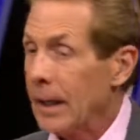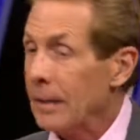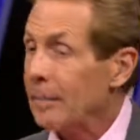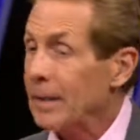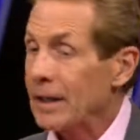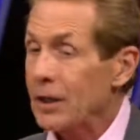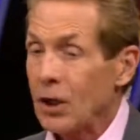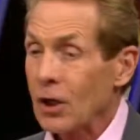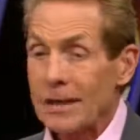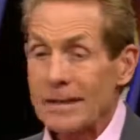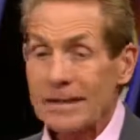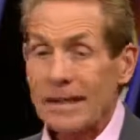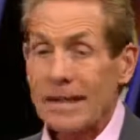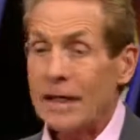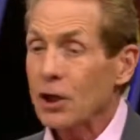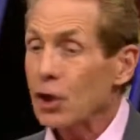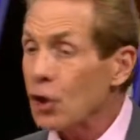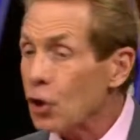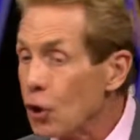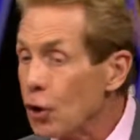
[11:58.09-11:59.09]
because
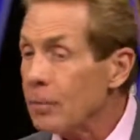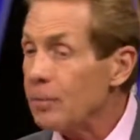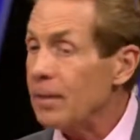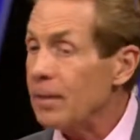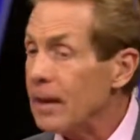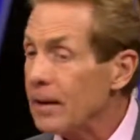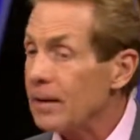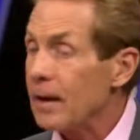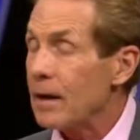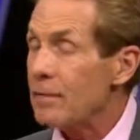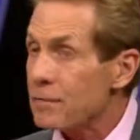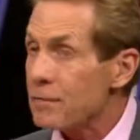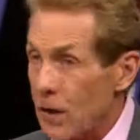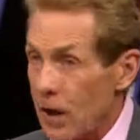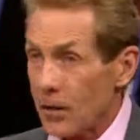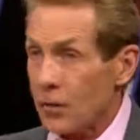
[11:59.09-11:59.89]
it could be that Father